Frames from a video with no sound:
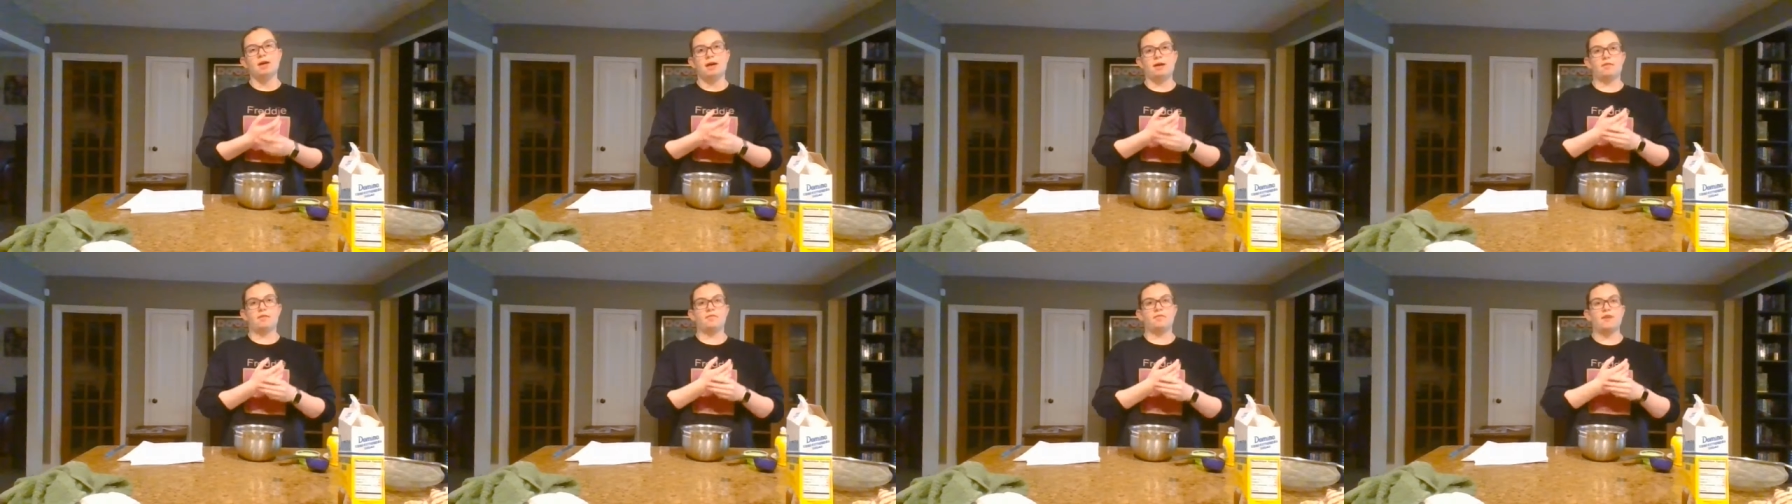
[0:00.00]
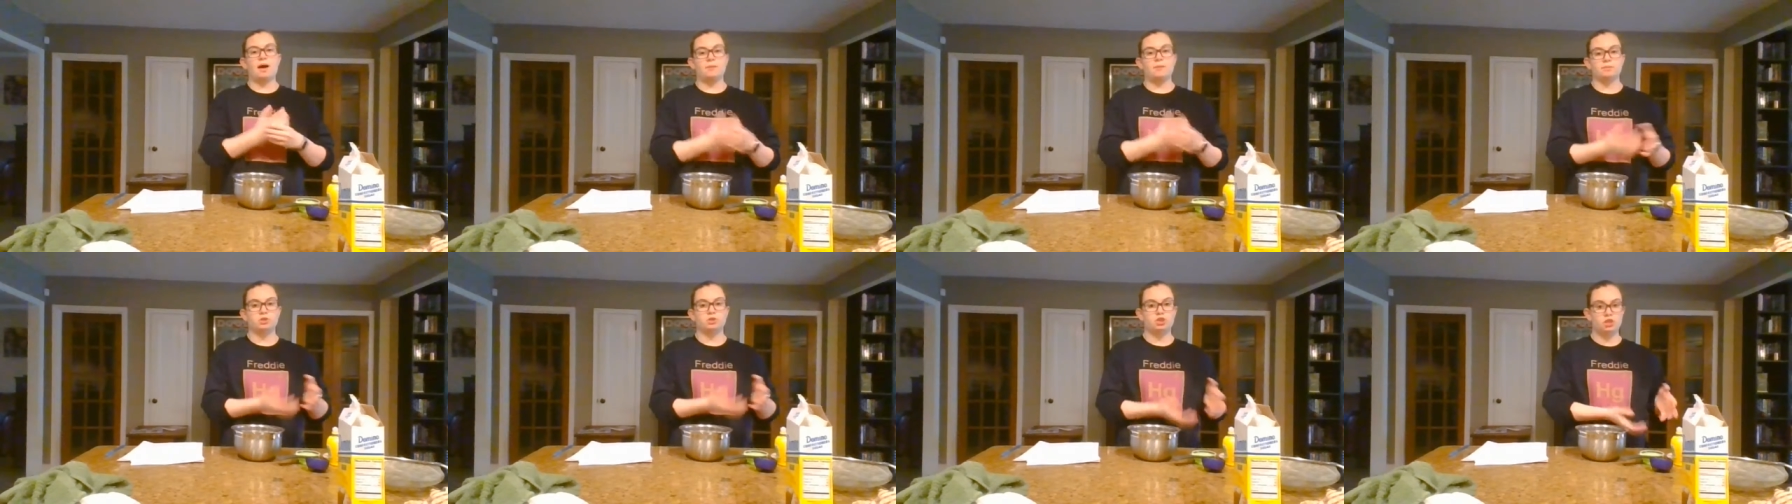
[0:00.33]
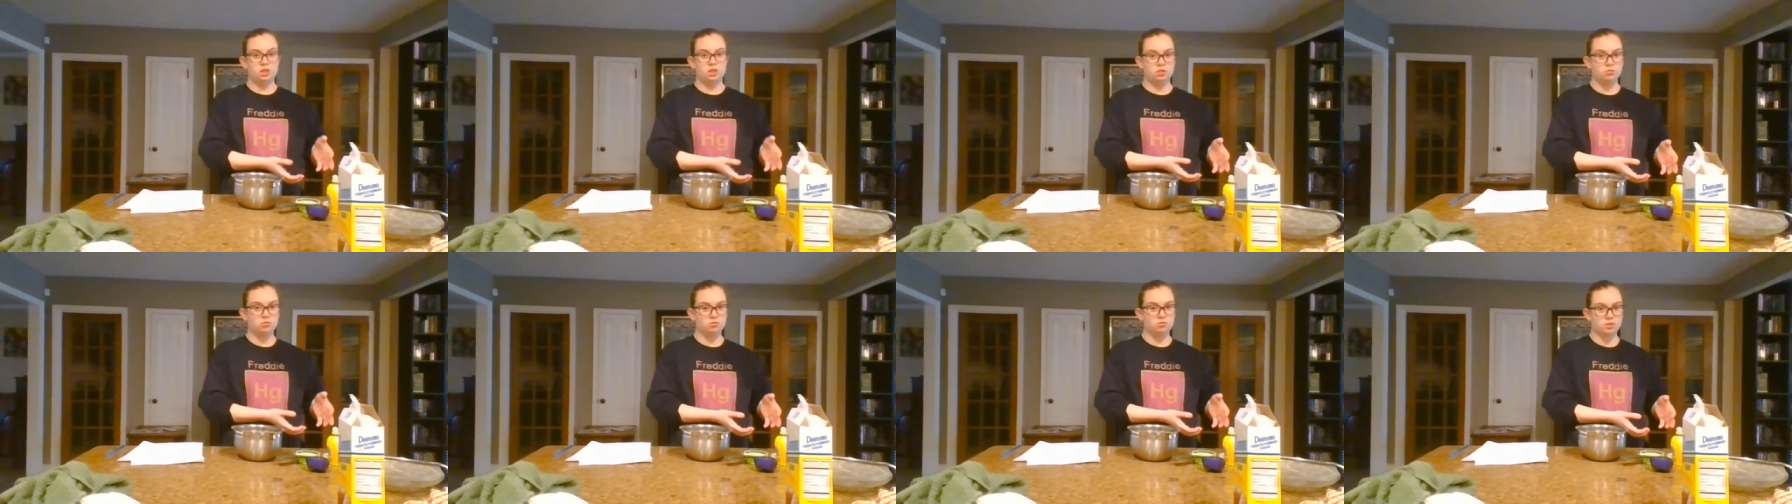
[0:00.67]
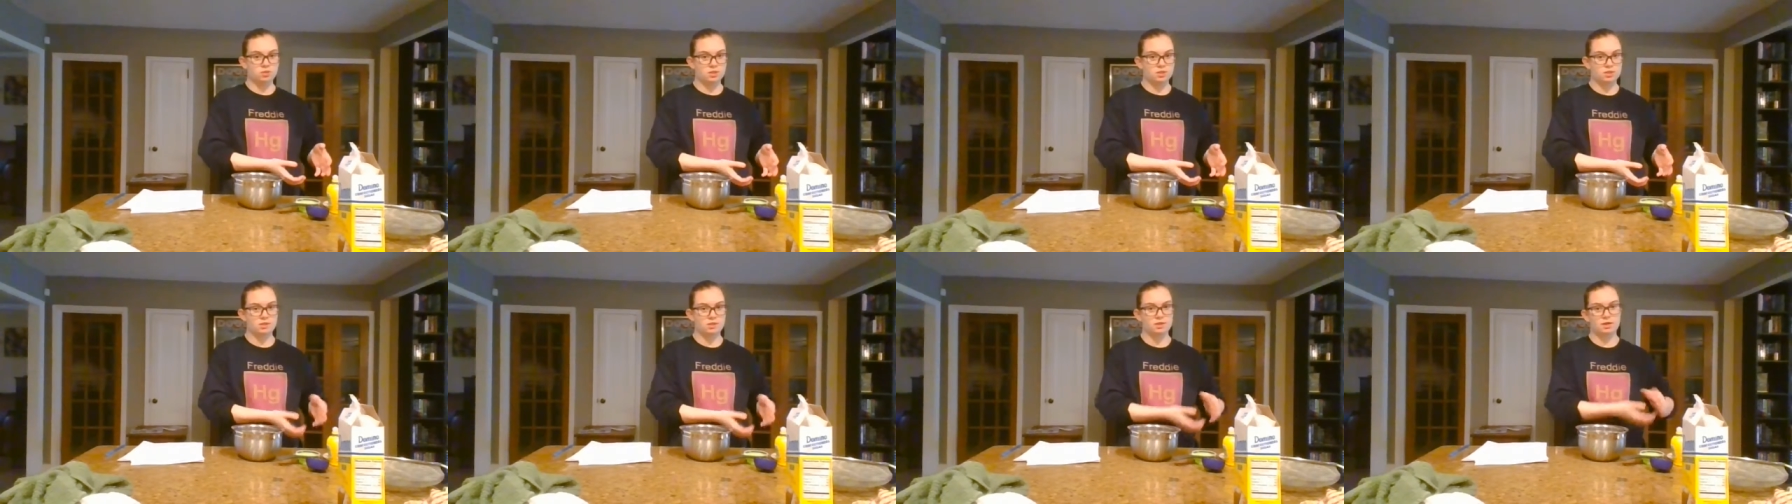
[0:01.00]
And that
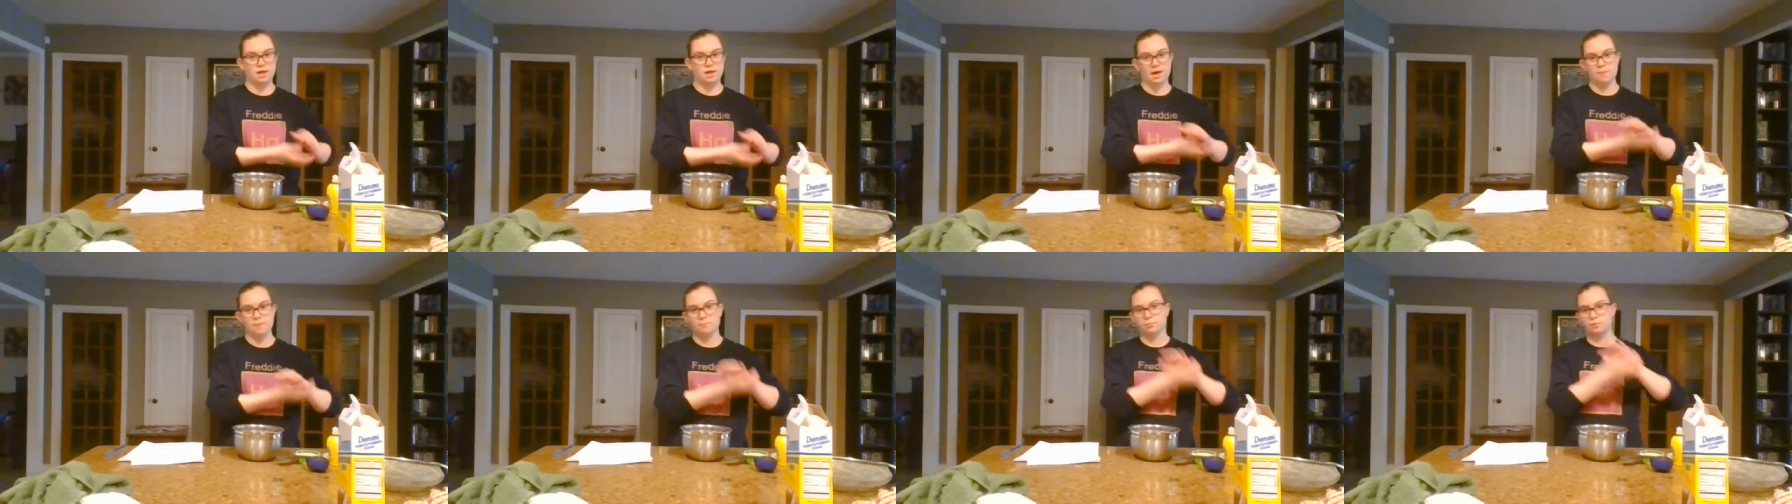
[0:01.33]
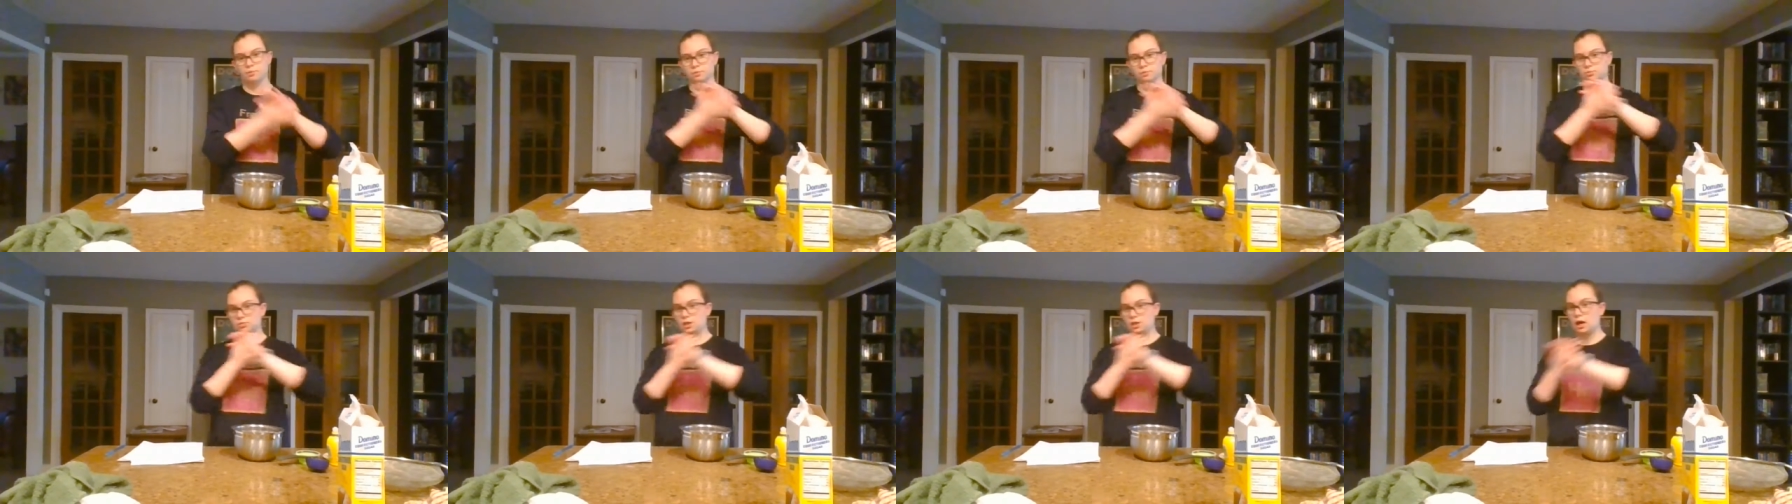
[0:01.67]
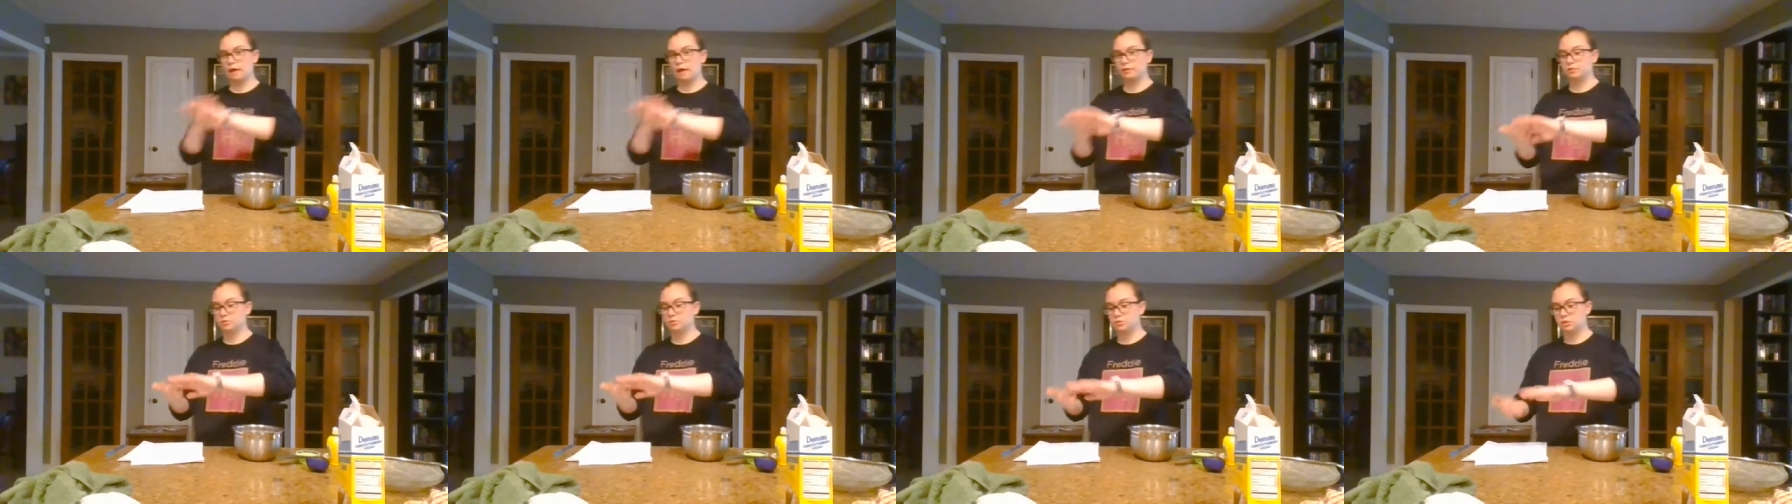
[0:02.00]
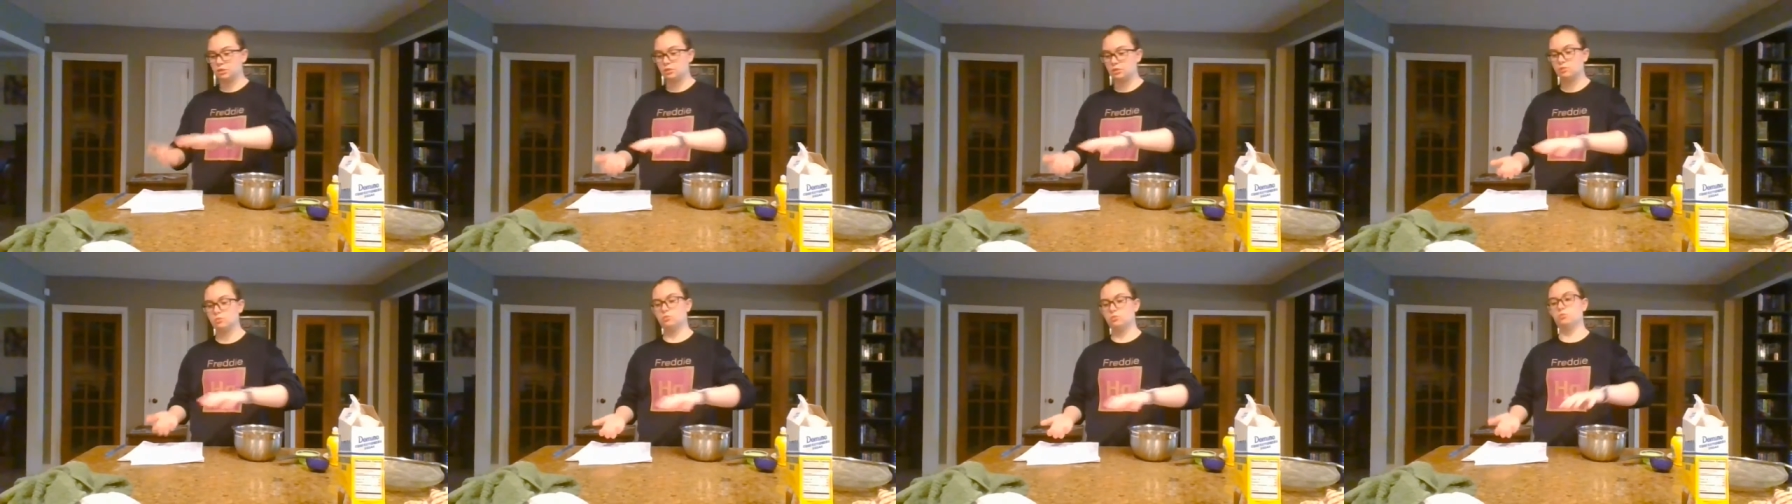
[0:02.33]
machinery can produce higher
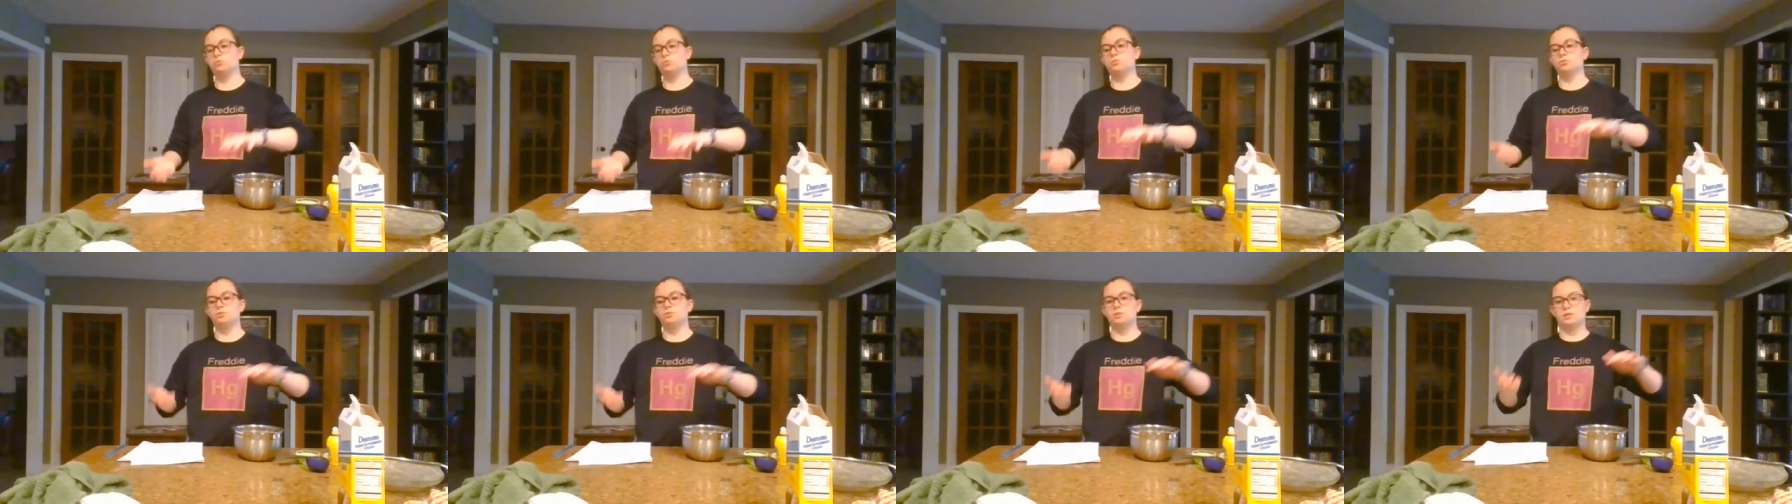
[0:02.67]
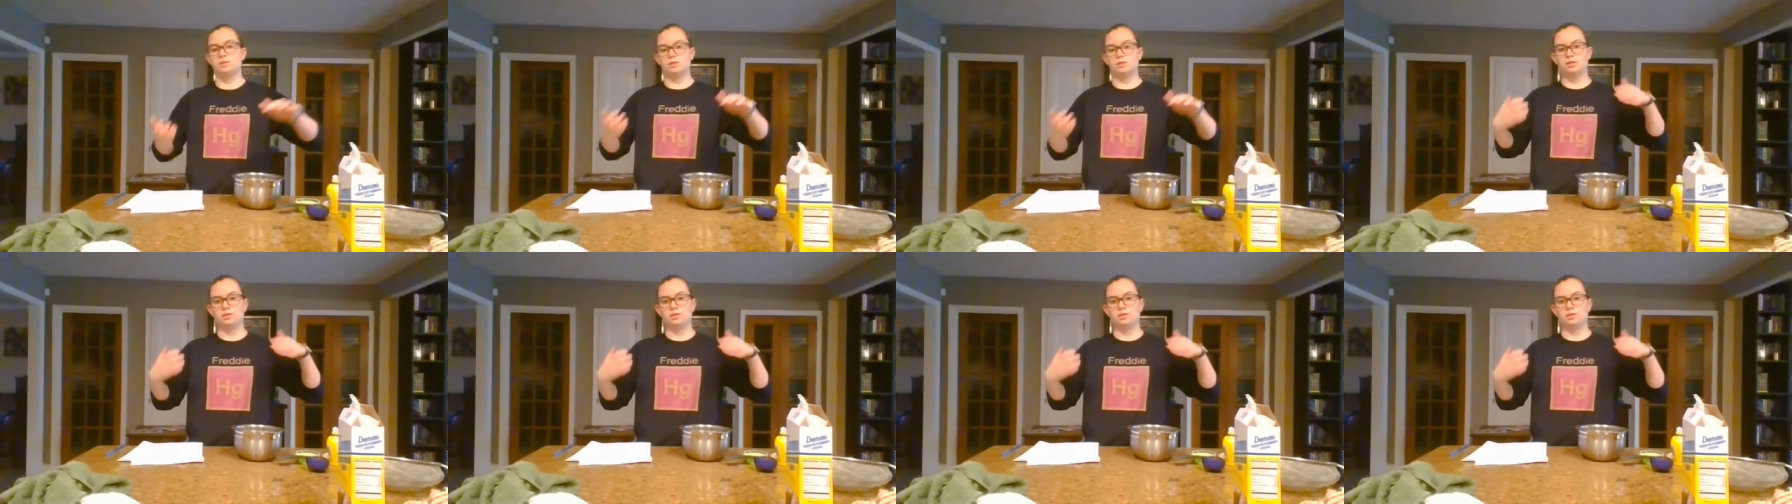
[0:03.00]
yields,